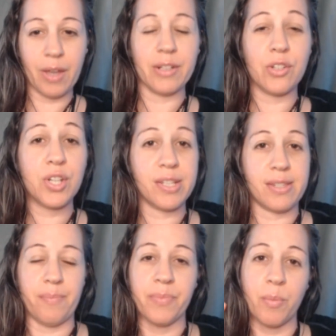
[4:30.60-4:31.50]

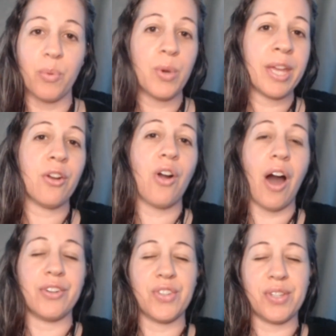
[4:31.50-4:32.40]
just bring your
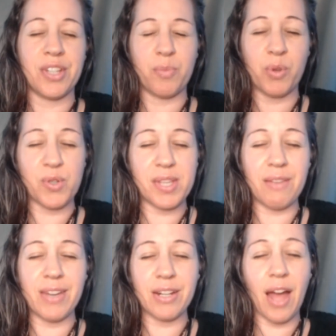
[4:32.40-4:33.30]
consciousness, perceive
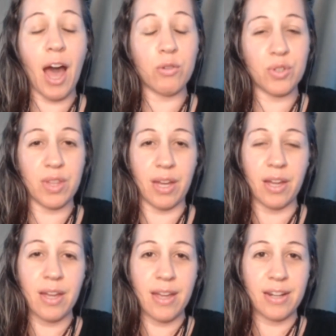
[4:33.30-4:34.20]
it out to
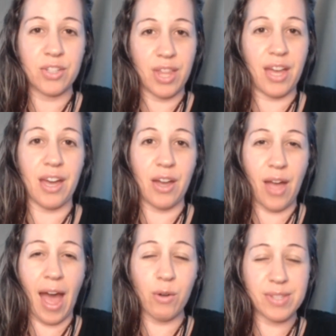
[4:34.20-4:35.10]
the
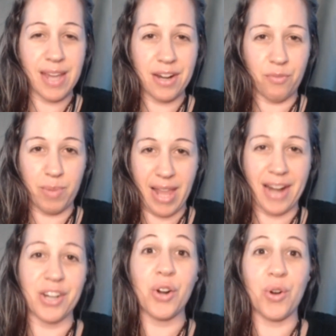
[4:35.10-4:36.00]
outside of
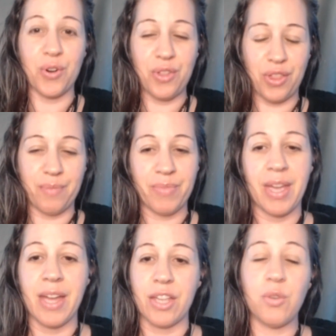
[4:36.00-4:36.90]
planet Earth.
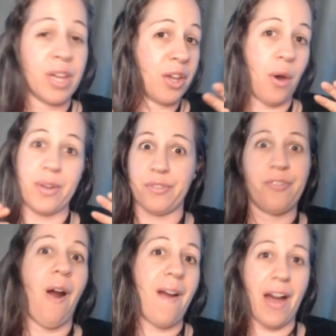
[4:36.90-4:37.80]
You can go as
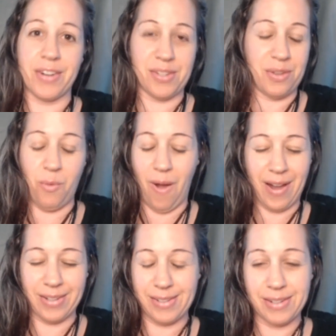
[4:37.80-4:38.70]
far out as you
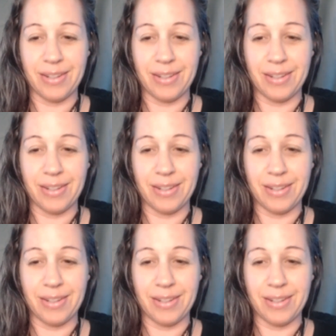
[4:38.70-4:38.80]
want.